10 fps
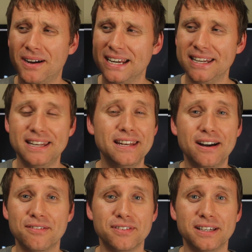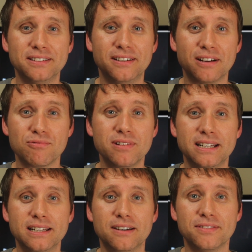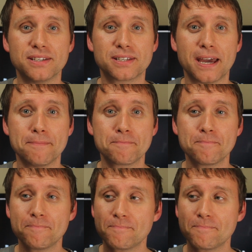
I love it. I really love this game.